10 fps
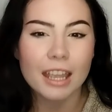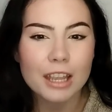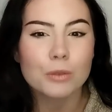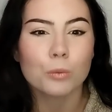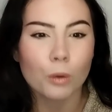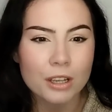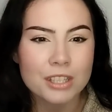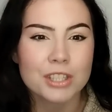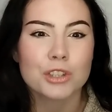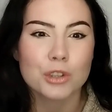it
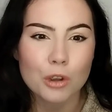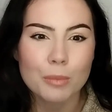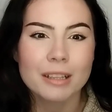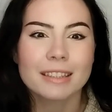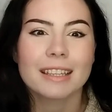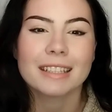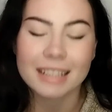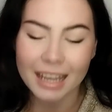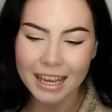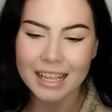was determined
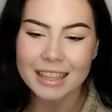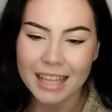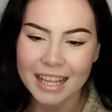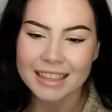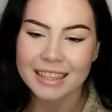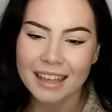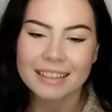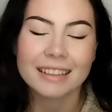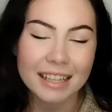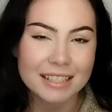the day that
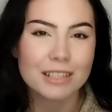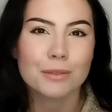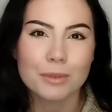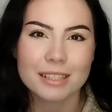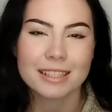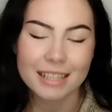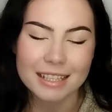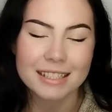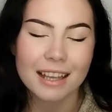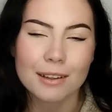that letter was
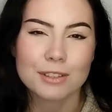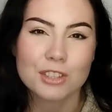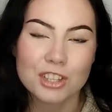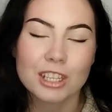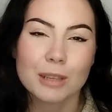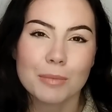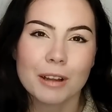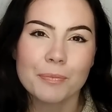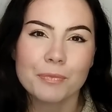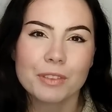sent out to
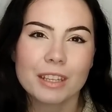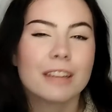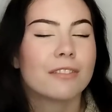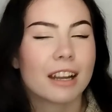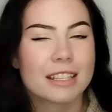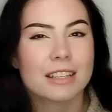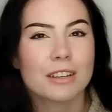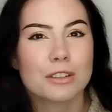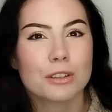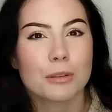Chidimma inviting
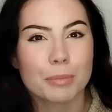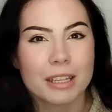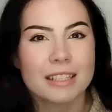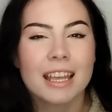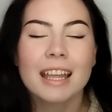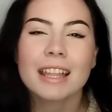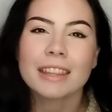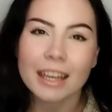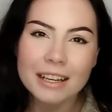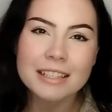her to compete.
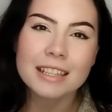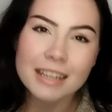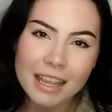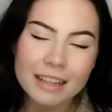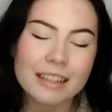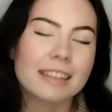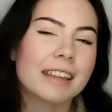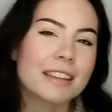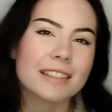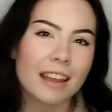That is the day that
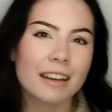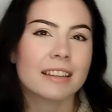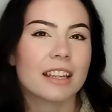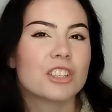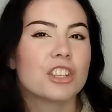they decided